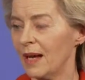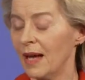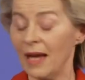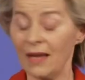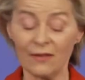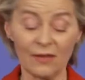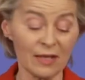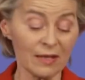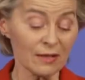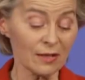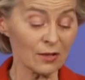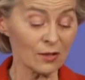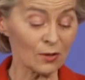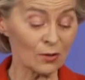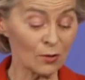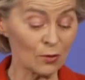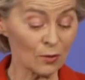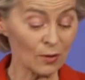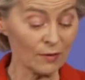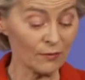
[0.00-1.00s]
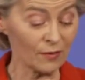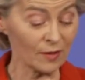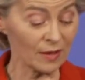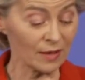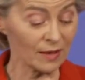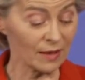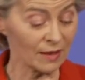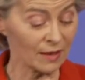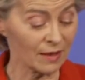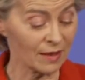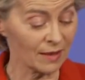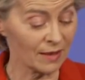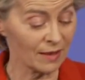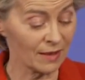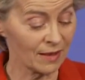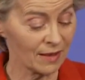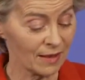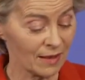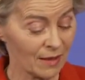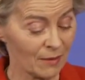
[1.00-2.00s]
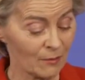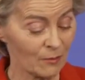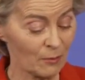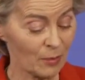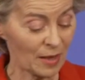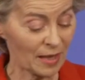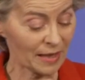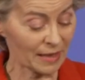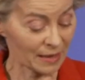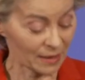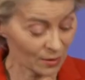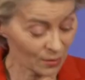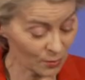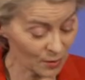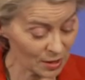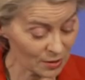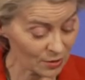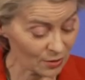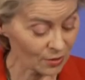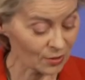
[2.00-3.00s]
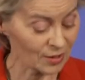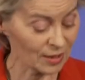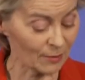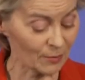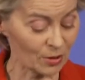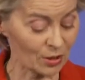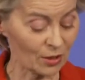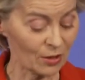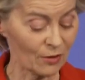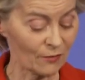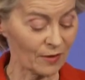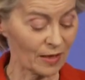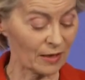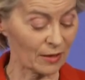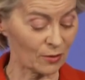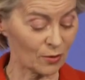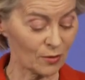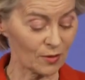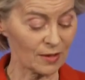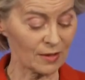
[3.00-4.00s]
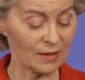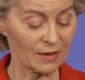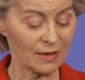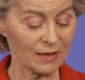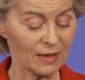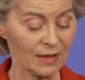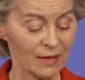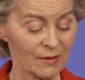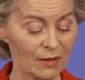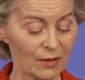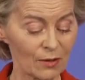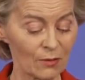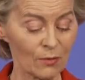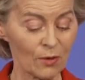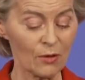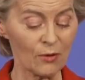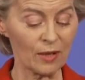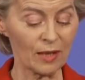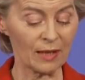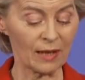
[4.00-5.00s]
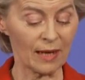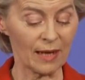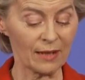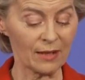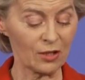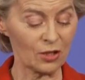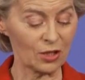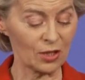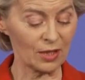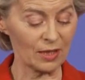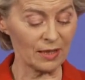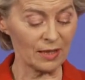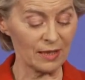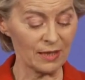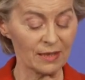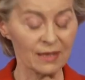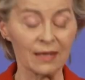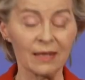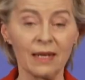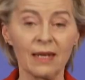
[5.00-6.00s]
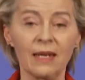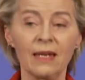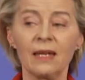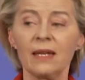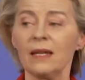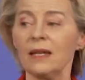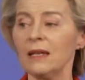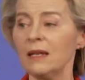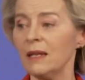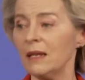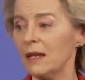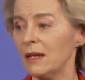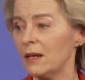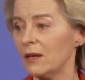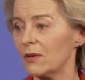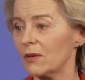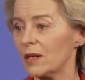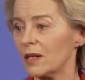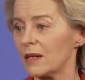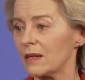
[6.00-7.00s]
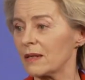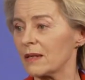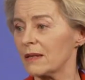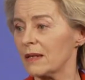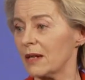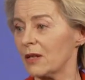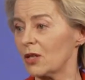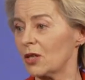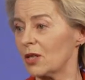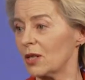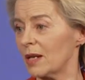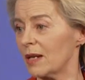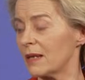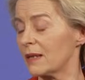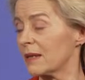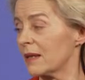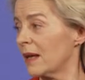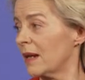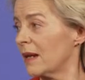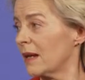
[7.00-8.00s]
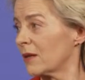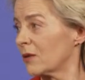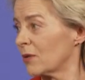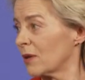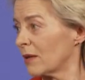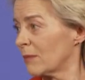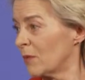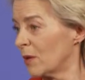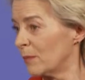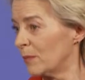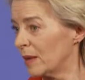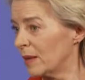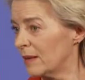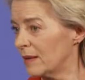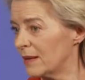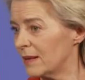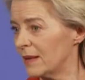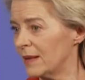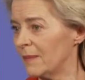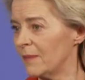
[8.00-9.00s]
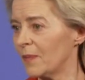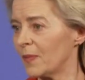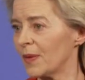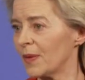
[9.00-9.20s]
And this is driven by increased consumption of electricity and the growing energy needs in areas such as electric mobility,